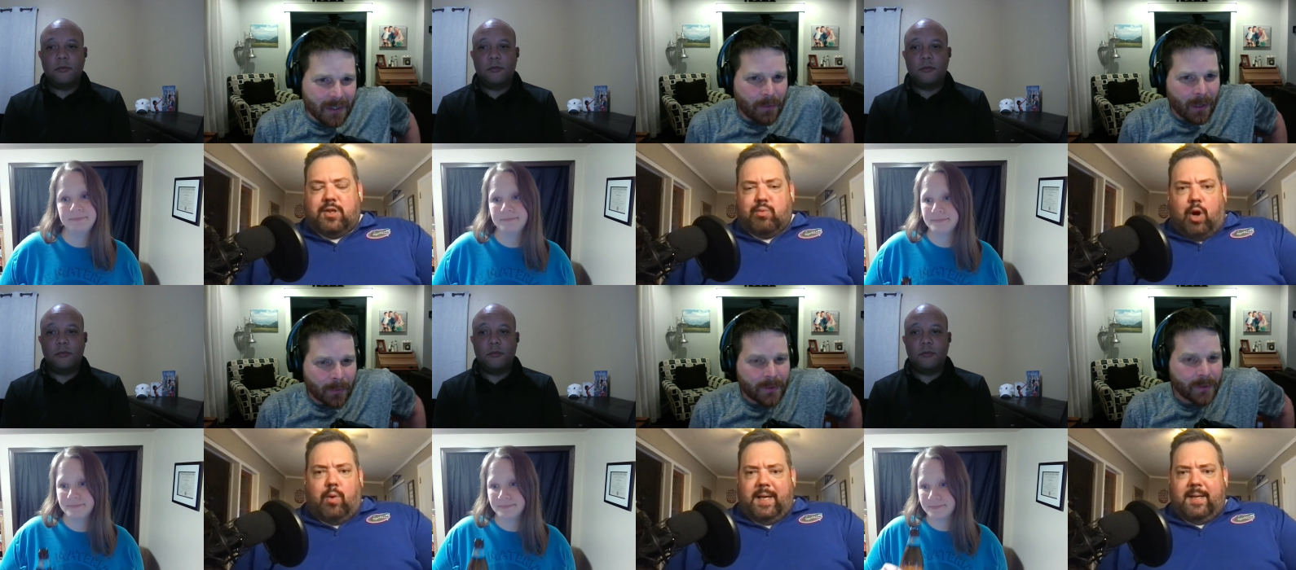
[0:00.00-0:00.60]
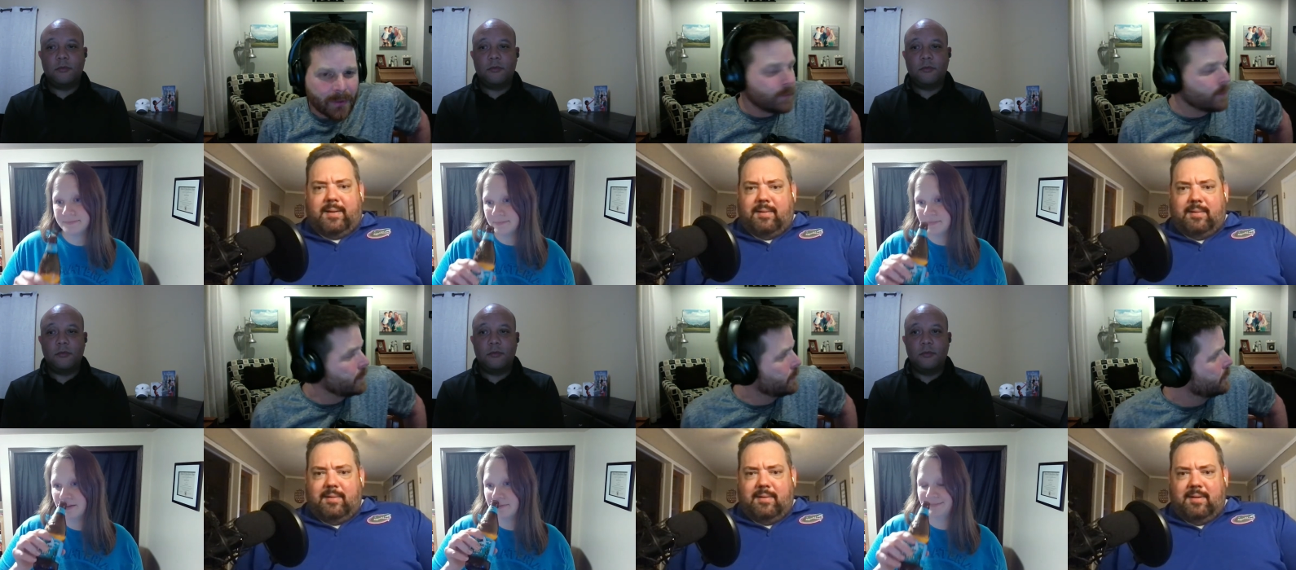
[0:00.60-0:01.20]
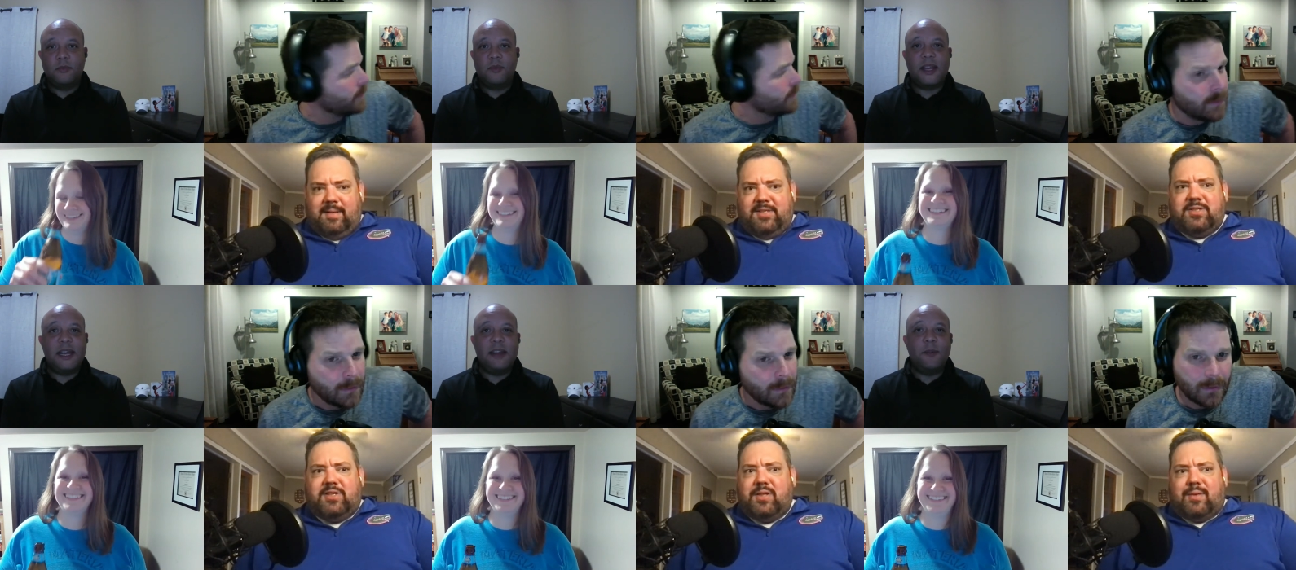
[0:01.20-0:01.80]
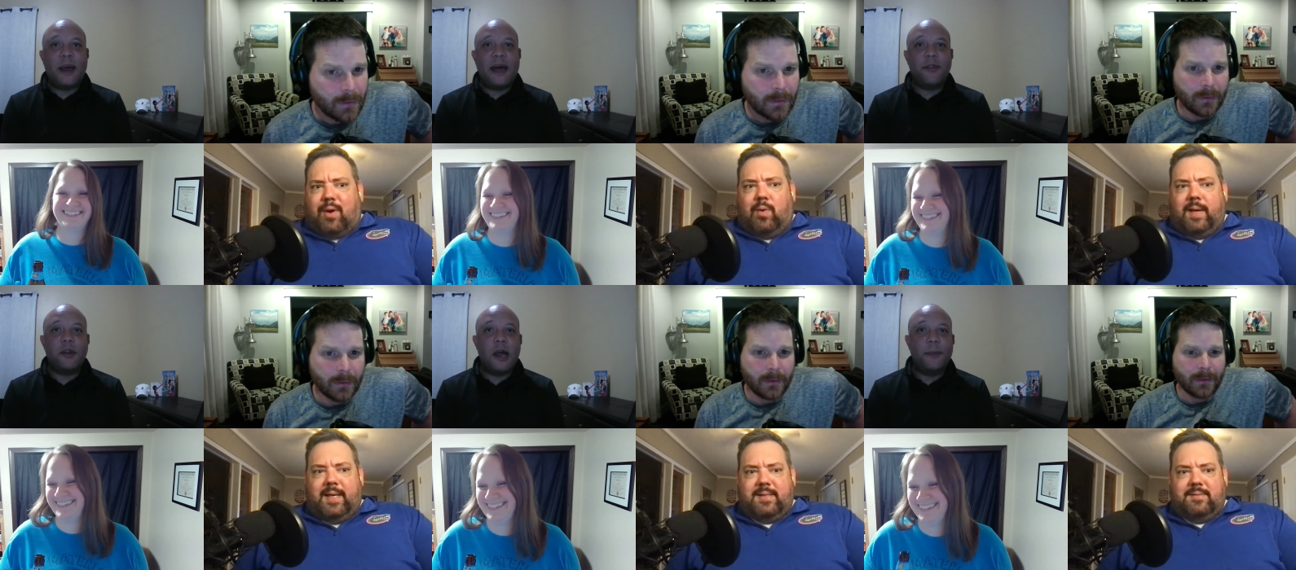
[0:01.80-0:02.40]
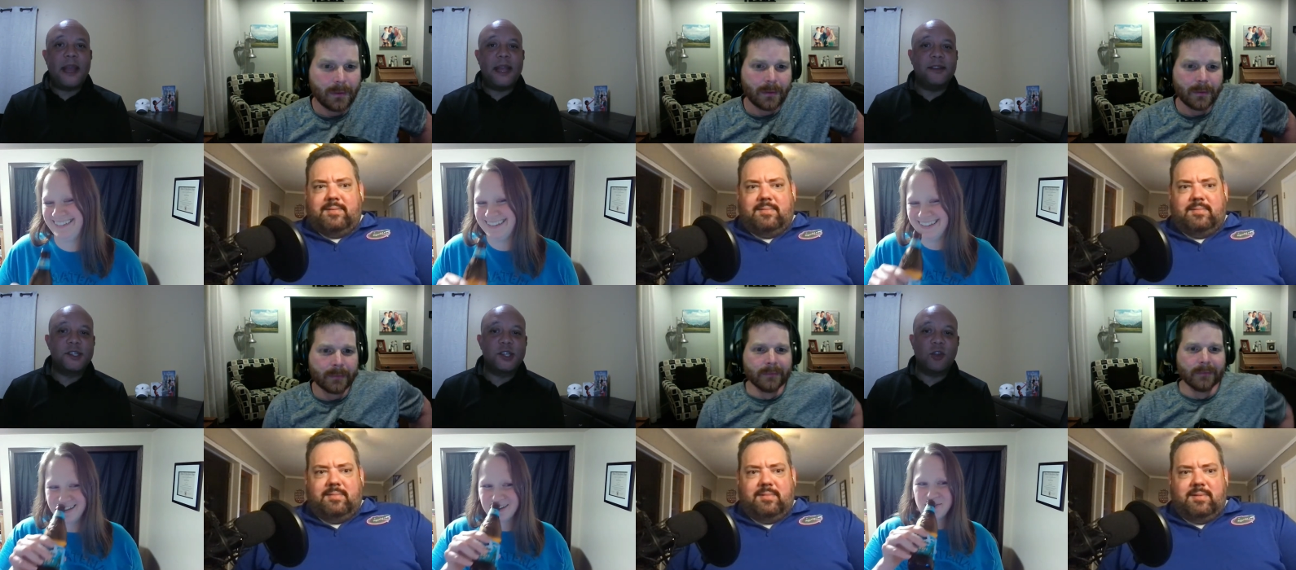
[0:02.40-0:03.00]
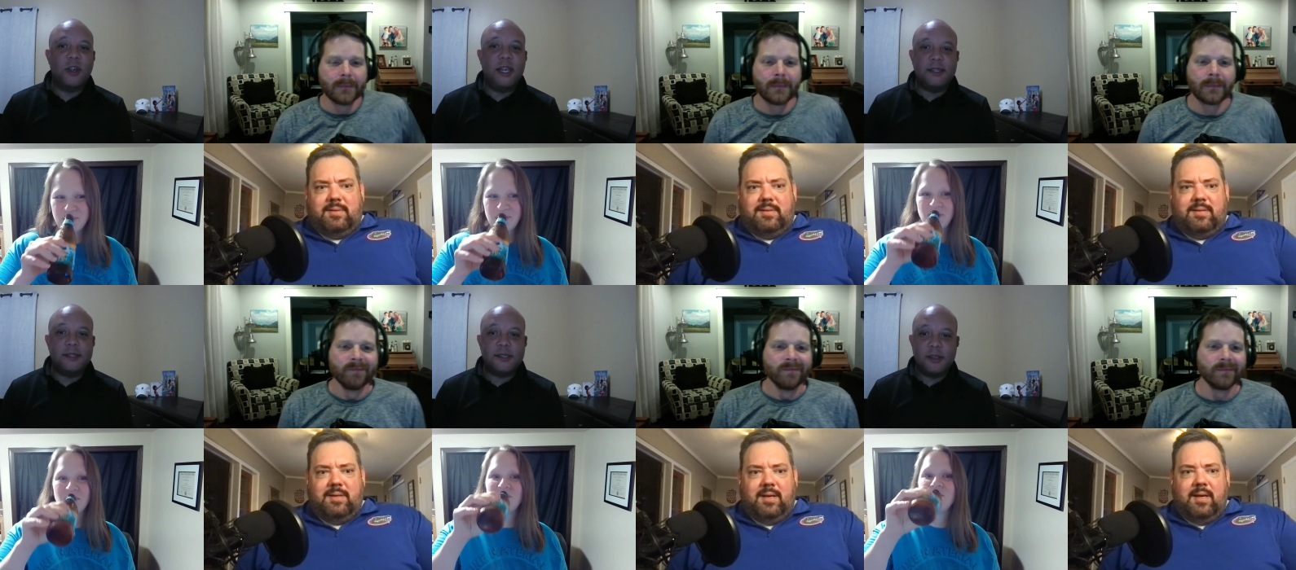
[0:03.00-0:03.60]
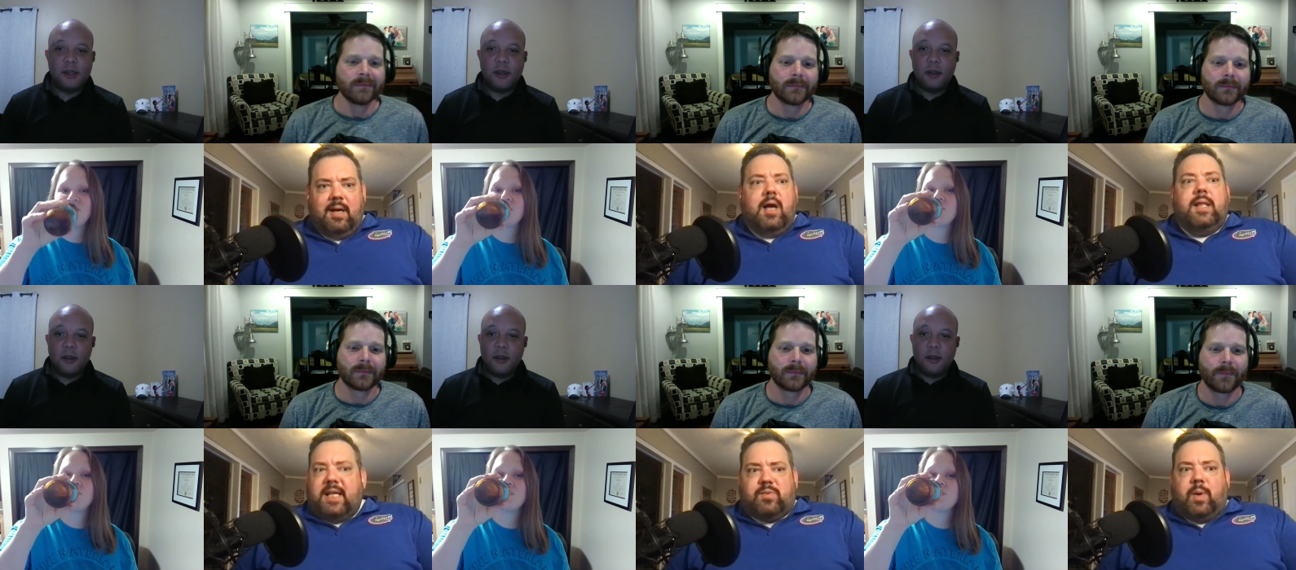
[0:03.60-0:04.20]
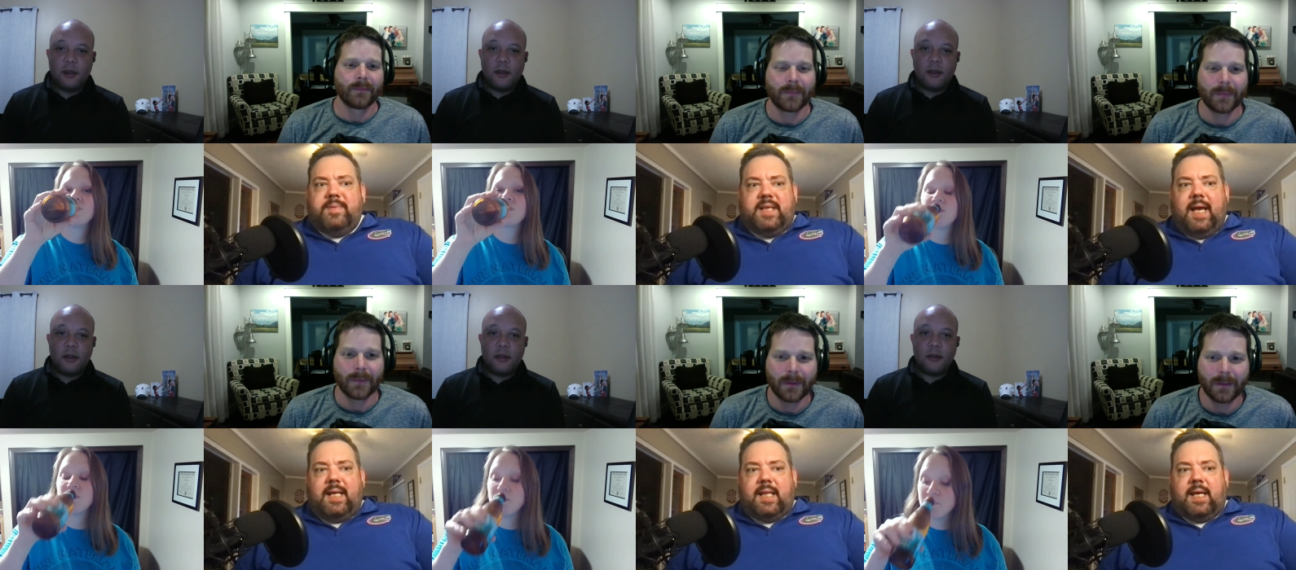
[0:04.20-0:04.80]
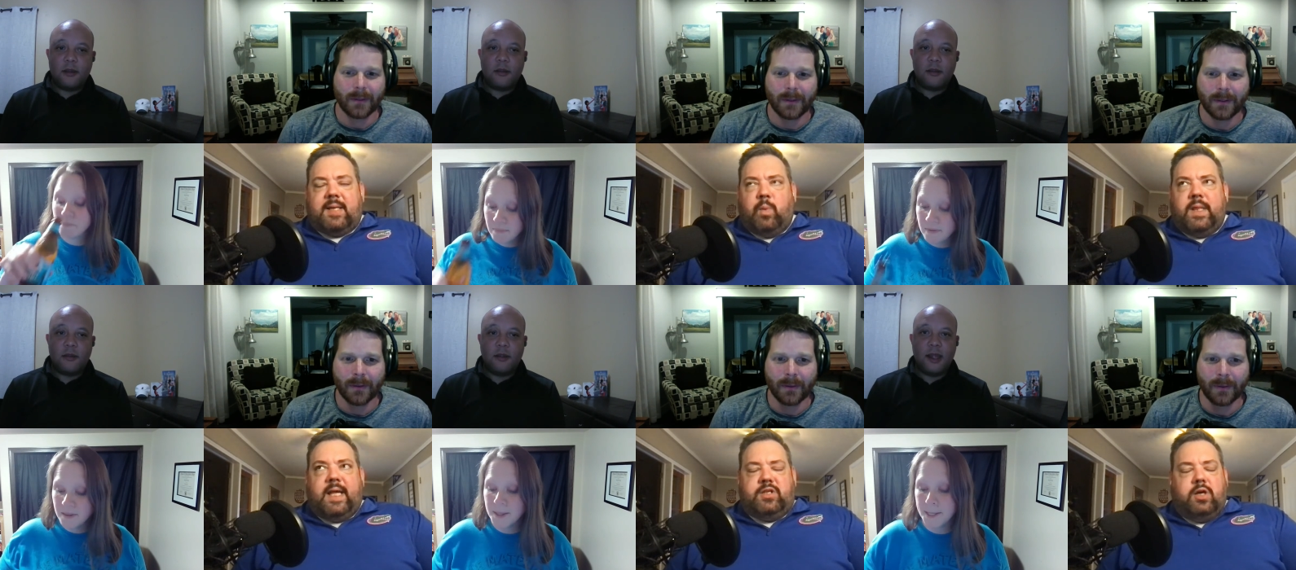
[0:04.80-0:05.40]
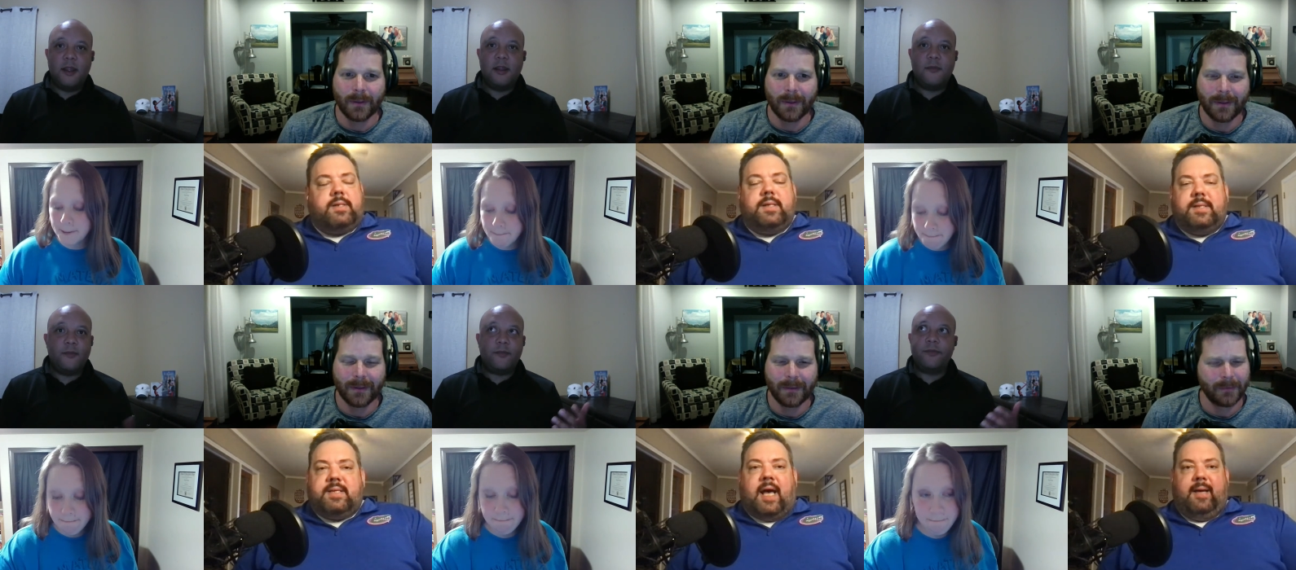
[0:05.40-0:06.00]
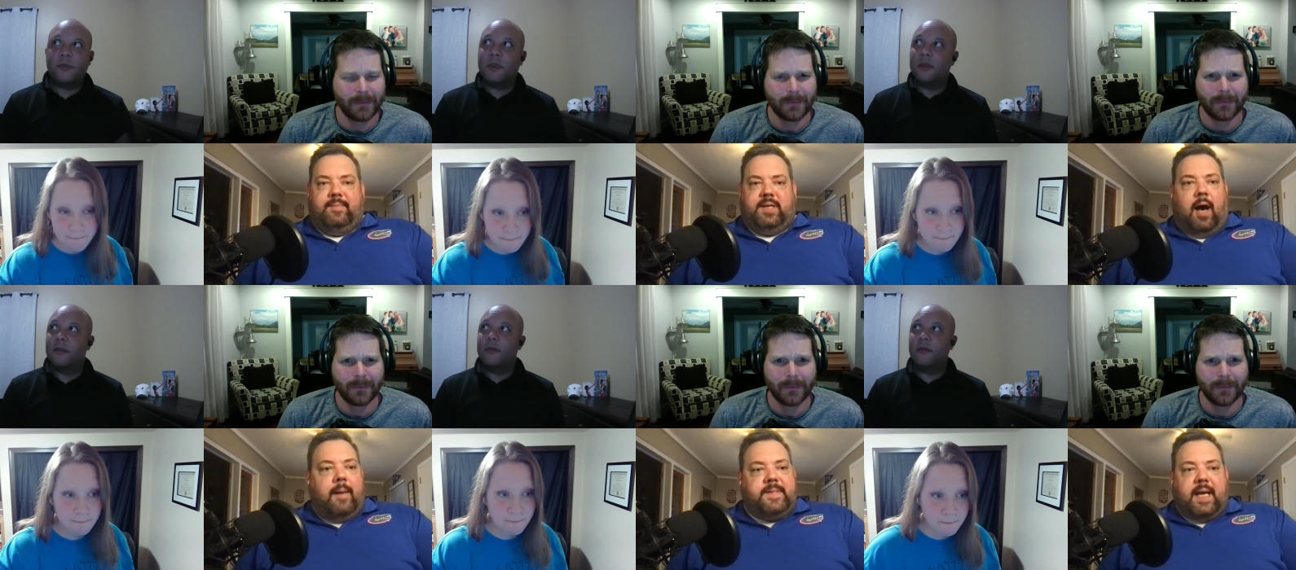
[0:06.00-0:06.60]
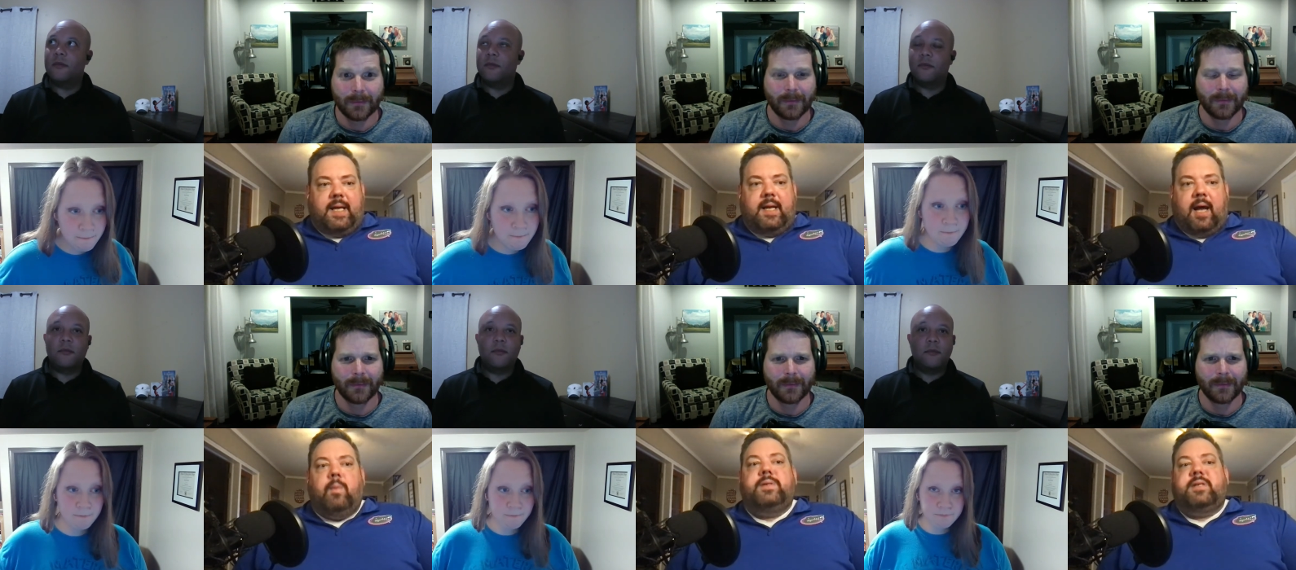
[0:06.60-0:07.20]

Speaker 1: problems. In. Just they didn't even bother in. to
Speaker 2: update the screens.
Speaker 1: That's what I'm saying. Like when they oh. took the time to update it, I was